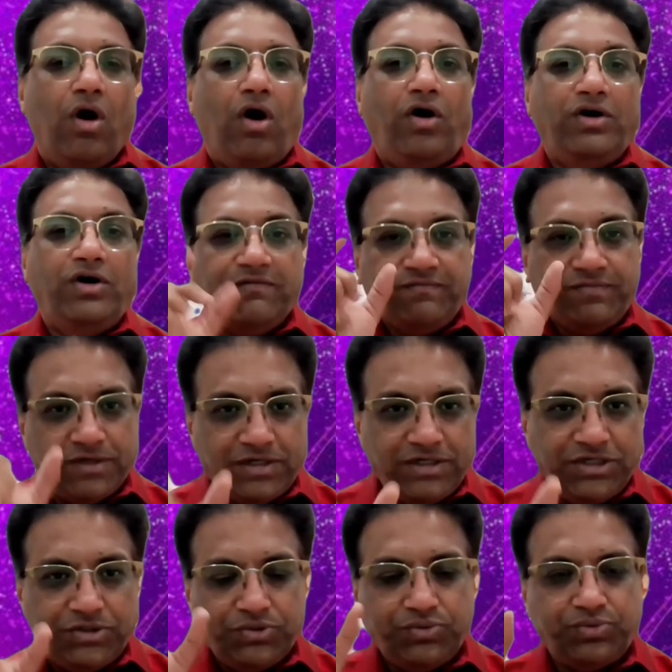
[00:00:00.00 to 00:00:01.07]
Out of
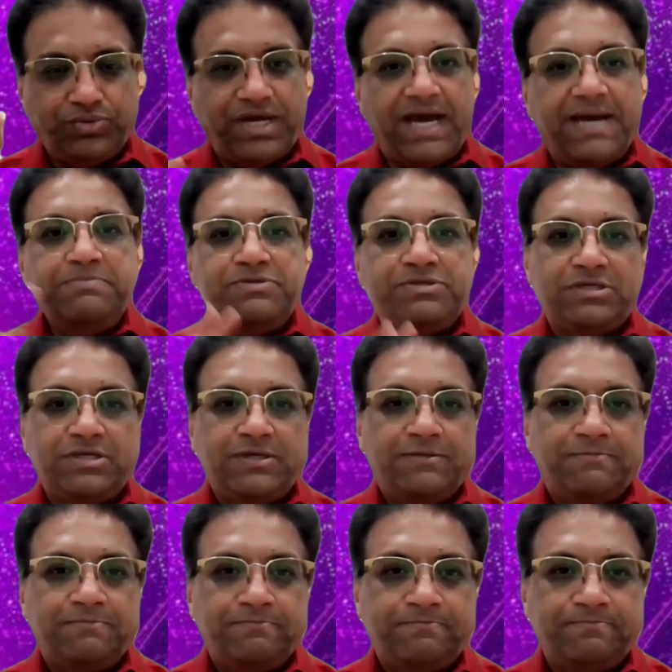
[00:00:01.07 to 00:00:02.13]
32 types,
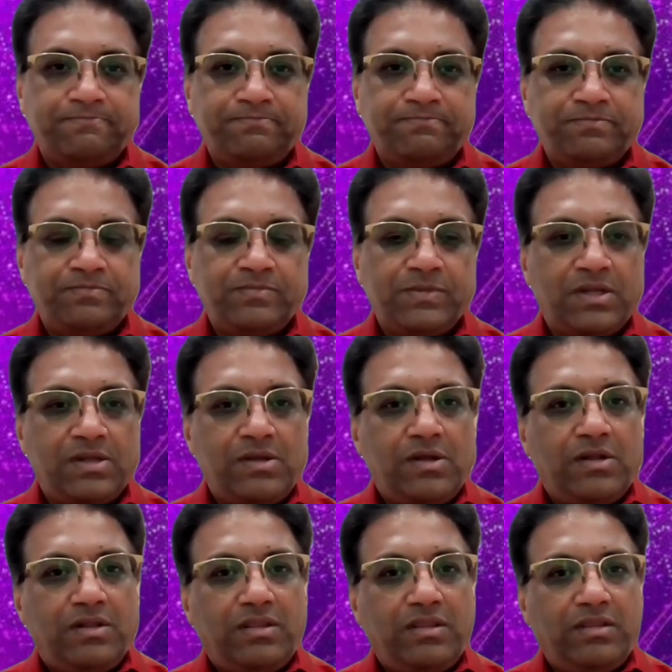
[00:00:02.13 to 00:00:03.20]

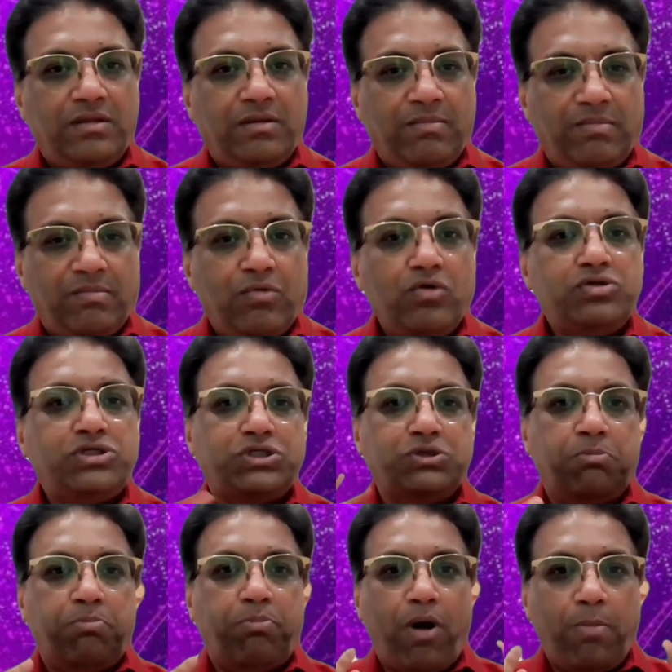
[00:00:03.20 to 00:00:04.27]
the most
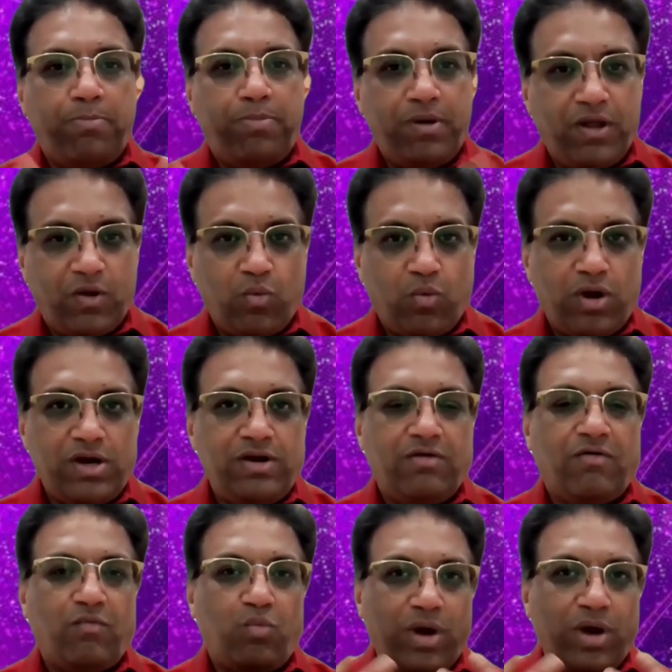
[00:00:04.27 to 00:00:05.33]
popular one
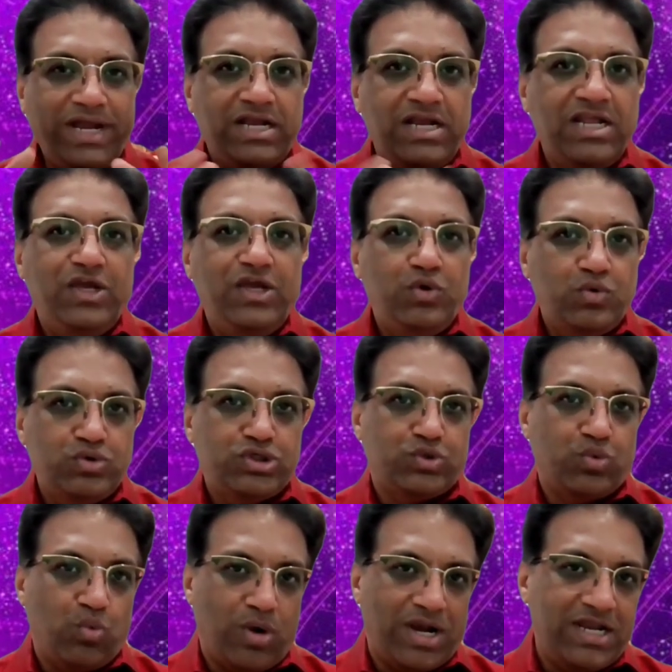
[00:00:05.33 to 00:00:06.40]
or widely
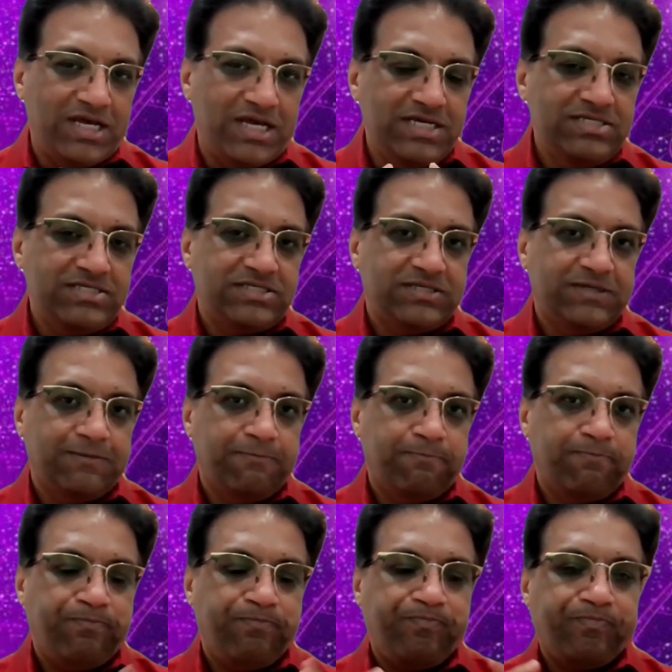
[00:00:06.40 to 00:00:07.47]
used one is
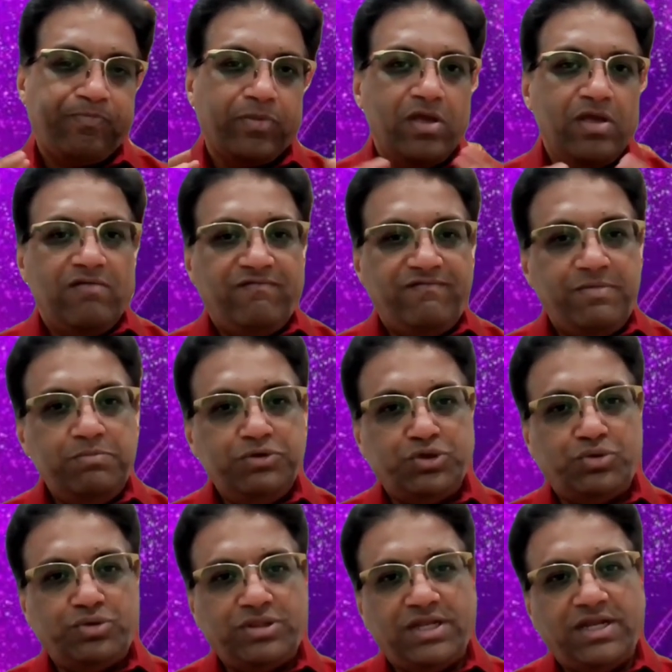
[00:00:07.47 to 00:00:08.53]

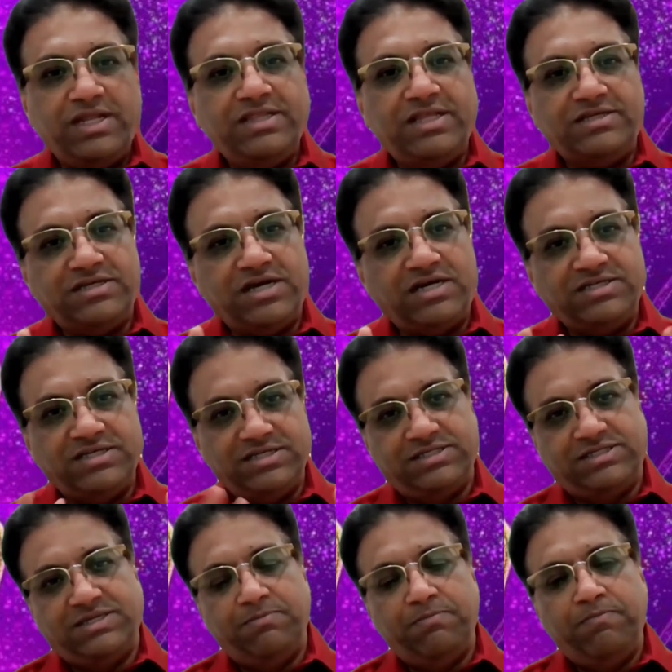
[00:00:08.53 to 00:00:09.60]
Vimshottari dasha
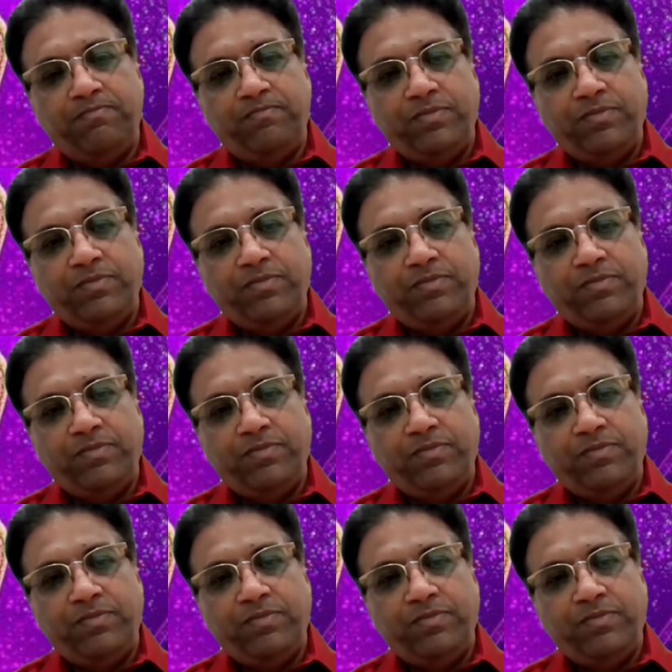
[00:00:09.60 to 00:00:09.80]
system.